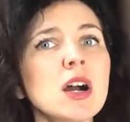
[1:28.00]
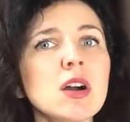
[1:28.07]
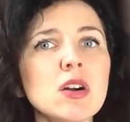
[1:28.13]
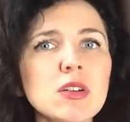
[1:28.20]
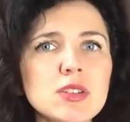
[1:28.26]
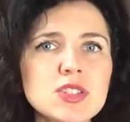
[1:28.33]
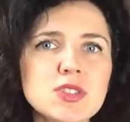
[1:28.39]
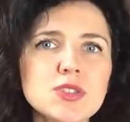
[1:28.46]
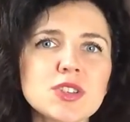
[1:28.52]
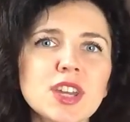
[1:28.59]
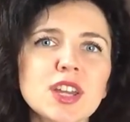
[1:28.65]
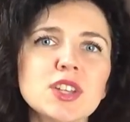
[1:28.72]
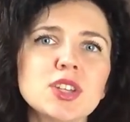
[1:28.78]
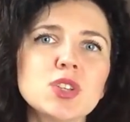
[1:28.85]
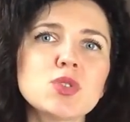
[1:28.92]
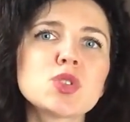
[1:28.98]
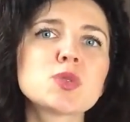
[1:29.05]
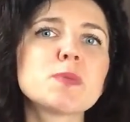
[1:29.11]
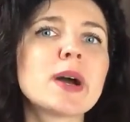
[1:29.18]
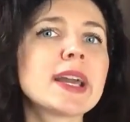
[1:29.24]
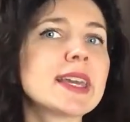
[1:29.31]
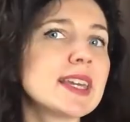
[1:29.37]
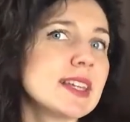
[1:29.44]
Also, you can use
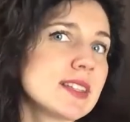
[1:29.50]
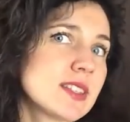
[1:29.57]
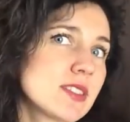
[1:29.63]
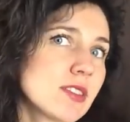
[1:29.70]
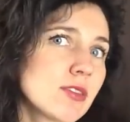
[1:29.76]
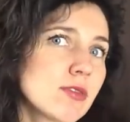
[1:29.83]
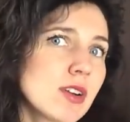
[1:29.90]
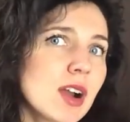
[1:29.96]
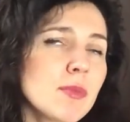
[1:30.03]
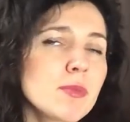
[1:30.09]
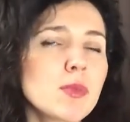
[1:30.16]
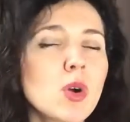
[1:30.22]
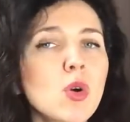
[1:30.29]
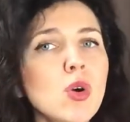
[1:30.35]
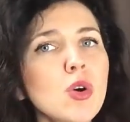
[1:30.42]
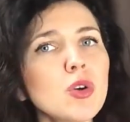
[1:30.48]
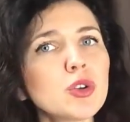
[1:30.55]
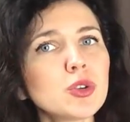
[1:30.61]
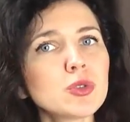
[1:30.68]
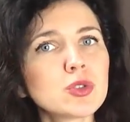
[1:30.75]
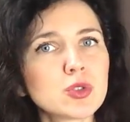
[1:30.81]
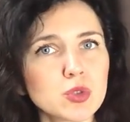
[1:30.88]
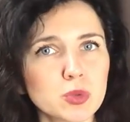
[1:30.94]
my Instagram or
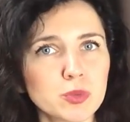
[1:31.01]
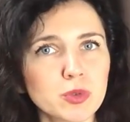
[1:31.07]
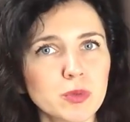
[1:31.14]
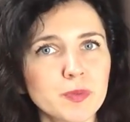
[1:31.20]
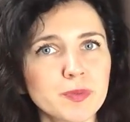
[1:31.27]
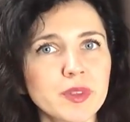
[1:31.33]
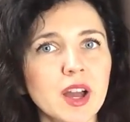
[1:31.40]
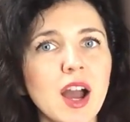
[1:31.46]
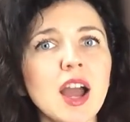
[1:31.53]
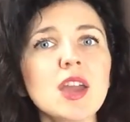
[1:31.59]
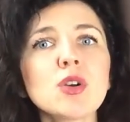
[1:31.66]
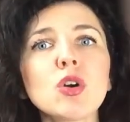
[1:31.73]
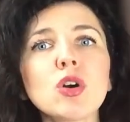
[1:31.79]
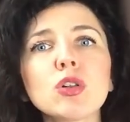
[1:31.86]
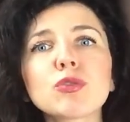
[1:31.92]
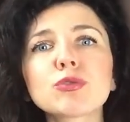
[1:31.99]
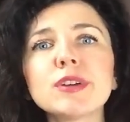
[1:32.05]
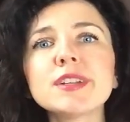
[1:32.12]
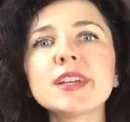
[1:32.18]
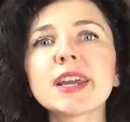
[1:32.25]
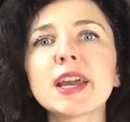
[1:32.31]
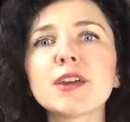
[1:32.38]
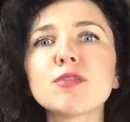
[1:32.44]
YouTube. I
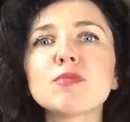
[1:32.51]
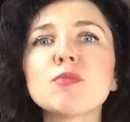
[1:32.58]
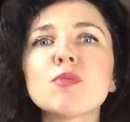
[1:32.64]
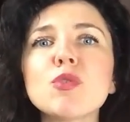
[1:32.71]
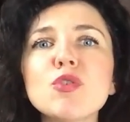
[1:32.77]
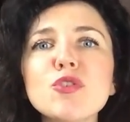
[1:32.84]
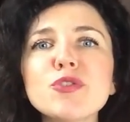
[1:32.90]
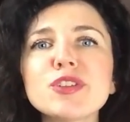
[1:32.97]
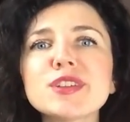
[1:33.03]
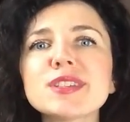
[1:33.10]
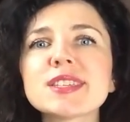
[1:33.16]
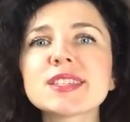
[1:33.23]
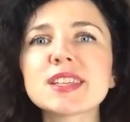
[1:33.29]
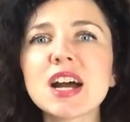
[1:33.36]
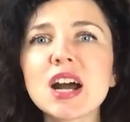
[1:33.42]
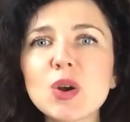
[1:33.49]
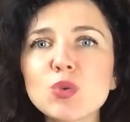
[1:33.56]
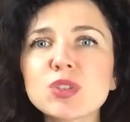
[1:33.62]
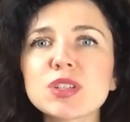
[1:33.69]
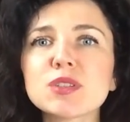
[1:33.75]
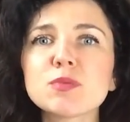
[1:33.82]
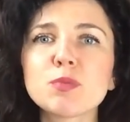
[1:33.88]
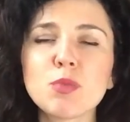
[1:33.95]
already have more than
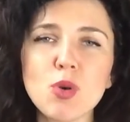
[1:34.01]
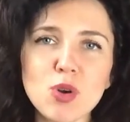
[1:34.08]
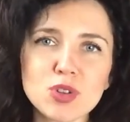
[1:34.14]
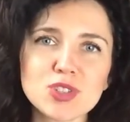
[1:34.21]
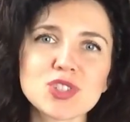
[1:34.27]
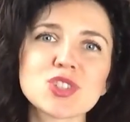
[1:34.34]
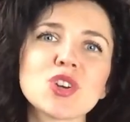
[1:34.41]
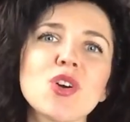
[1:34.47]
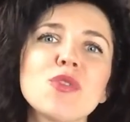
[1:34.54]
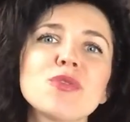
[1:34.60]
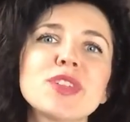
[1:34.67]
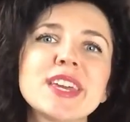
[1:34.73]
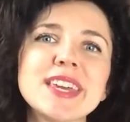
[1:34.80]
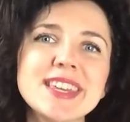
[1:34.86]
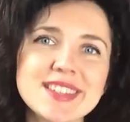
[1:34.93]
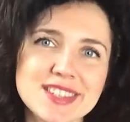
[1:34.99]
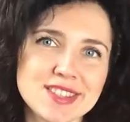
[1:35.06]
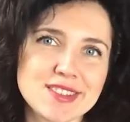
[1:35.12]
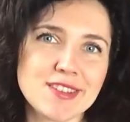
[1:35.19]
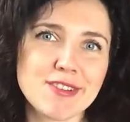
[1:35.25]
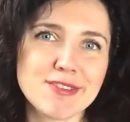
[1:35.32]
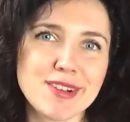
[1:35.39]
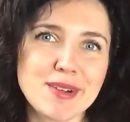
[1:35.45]
1,000 posts on the
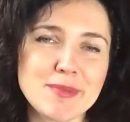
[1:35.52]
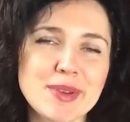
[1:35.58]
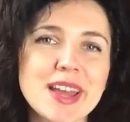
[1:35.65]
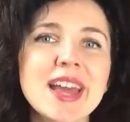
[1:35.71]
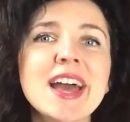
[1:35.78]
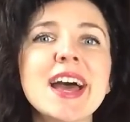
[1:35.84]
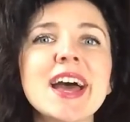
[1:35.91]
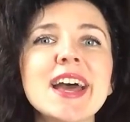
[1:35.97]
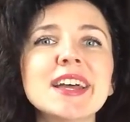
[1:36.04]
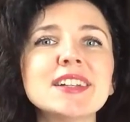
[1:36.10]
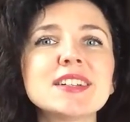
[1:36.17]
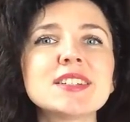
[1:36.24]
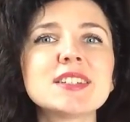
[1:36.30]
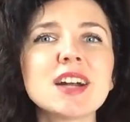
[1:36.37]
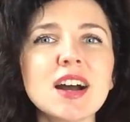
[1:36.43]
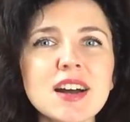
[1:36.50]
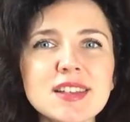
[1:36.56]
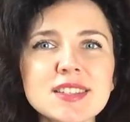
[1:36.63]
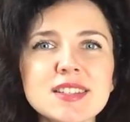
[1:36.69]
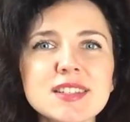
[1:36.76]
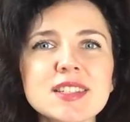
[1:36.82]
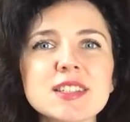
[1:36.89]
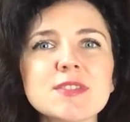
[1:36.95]
Instagram and
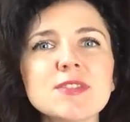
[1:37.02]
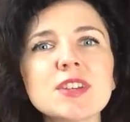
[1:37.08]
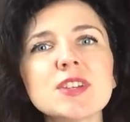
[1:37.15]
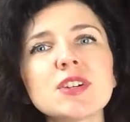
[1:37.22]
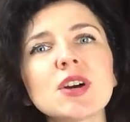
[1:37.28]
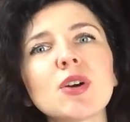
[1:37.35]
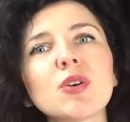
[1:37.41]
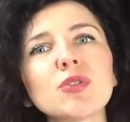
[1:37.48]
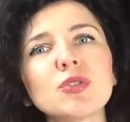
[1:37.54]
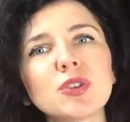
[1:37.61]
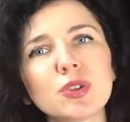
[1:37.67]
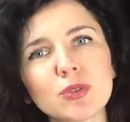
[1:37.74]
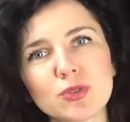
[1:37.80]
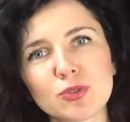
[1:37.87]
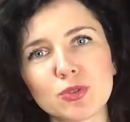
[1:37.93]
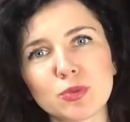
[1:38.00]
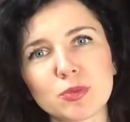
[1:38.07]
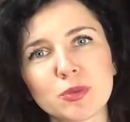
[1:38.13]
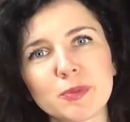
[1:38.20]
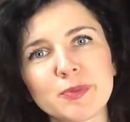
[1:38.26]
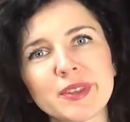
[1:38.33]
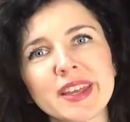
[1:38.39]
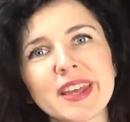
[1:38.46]
dozens video on YouTube.
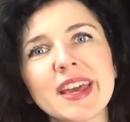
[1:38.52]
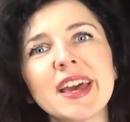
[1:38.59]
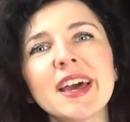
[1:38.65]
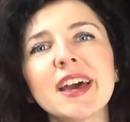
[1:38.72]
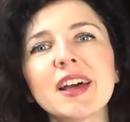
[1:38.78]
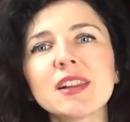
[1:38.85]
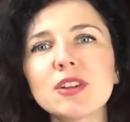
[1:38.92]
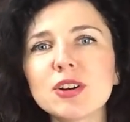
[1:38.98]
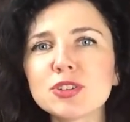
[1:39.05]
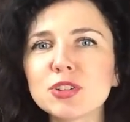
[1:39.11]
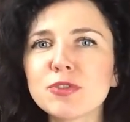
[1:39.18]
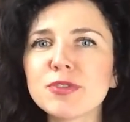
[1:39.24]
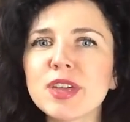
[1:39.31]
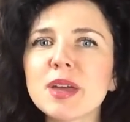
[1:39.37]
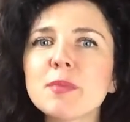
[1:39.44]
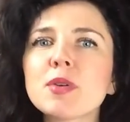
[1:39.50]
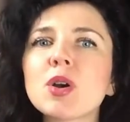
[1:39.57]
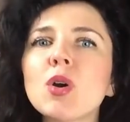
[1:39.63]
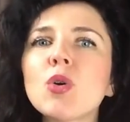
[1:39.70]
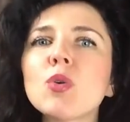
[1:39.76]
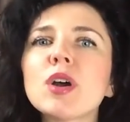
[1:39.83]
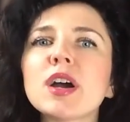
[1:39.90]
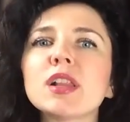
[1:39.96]
A lot of them
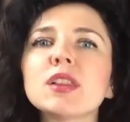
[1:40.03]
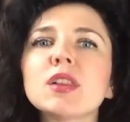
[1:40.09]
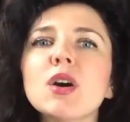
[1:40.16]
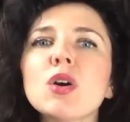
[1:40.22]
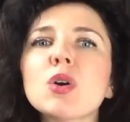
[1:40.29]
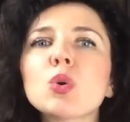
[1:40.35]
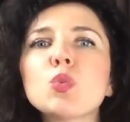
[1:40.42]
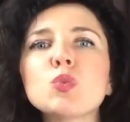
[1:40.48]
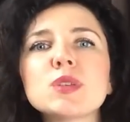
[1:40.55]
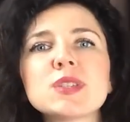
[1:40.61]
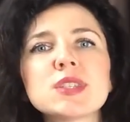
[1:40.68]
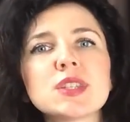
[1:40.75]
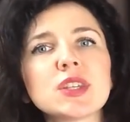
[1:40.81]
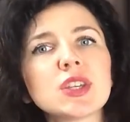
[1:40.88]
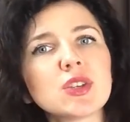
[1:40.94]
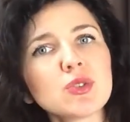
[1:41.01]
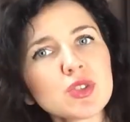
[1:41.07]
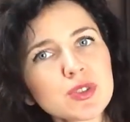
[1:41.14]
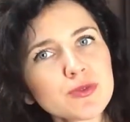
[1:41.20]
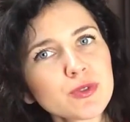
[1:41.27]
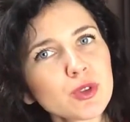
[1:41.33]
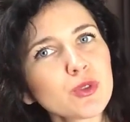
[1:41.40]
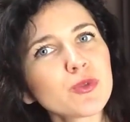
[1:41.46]
go along with
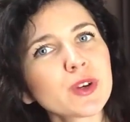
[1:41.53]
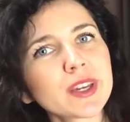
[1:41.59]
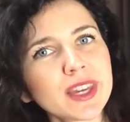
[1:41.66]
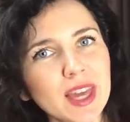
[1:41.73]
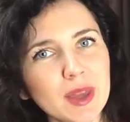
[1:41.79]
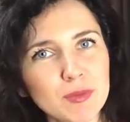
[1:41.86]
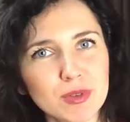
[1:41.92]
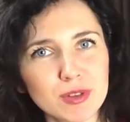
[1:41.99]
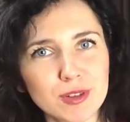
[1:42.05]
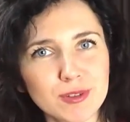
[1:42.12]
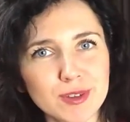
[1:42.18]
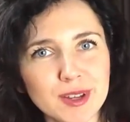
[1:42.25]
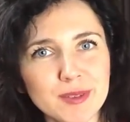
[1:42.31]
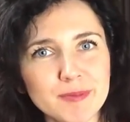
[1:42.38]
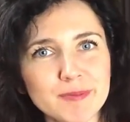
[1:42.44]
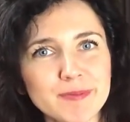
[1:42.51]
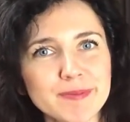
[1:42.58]
useful vocabulary.